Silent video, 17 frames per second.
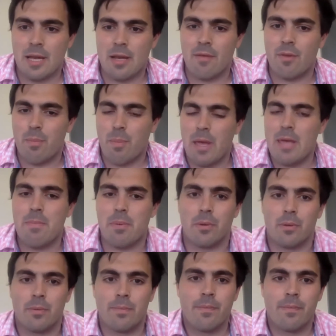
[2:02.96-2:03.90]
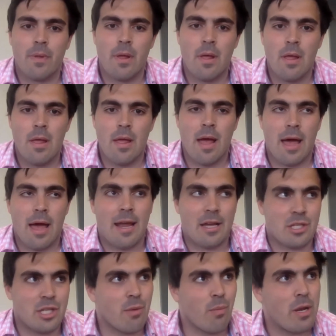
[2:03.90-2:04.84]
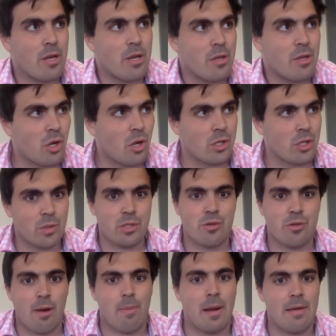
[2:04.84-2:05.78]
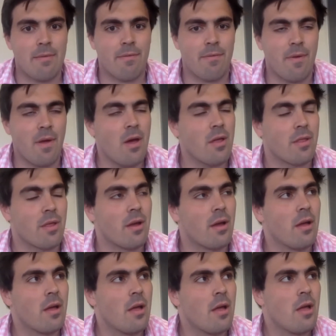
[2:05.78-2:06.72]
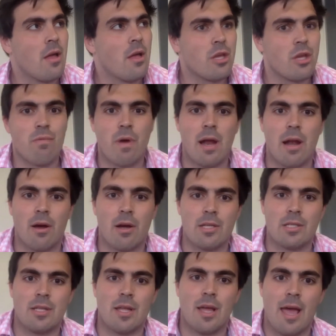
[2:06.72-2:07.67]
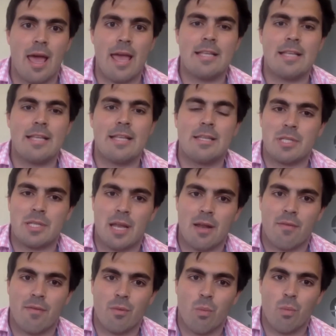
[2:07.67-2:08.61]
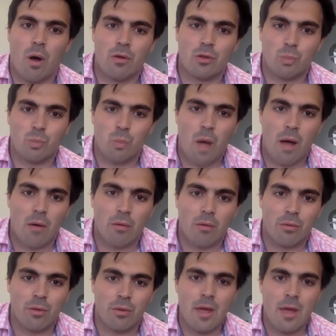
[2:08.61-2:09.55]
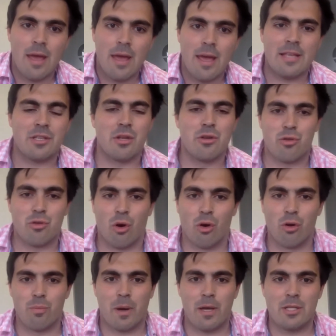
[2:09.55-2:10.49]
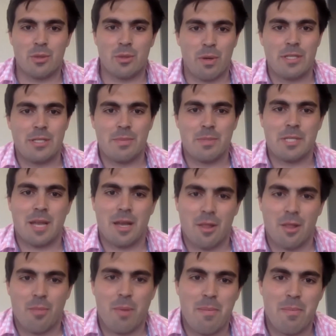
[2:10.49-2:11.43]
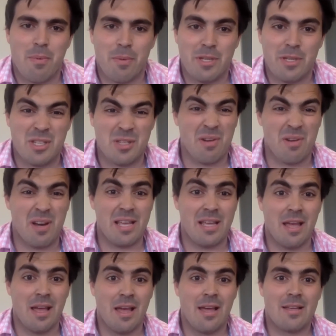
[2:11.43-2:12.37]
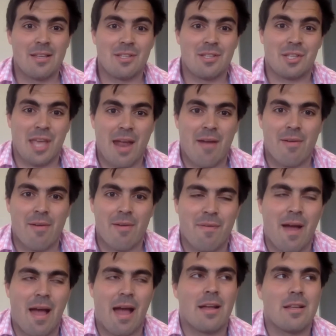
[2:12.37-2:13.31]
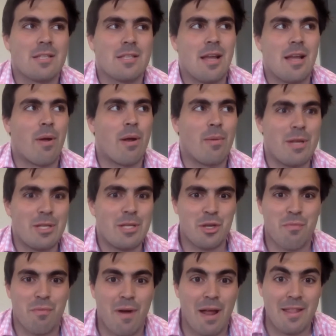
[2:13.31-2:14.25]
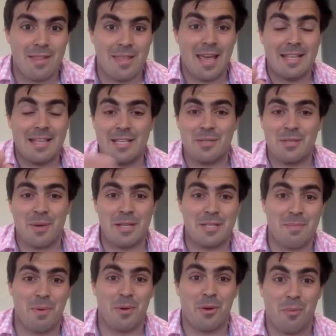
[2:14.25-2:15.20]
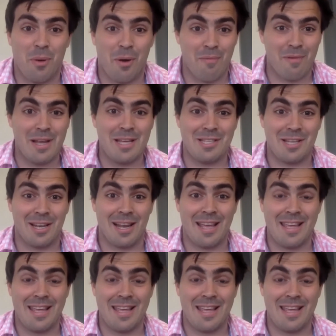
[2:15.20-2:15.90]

of the people. And actually, when you start to extrapolate further, you realize that 80% of the world's wealth is controlled by 20% of the people, which is a really scary fact. Now, Eloise, you've read the 80-20 book quite recently.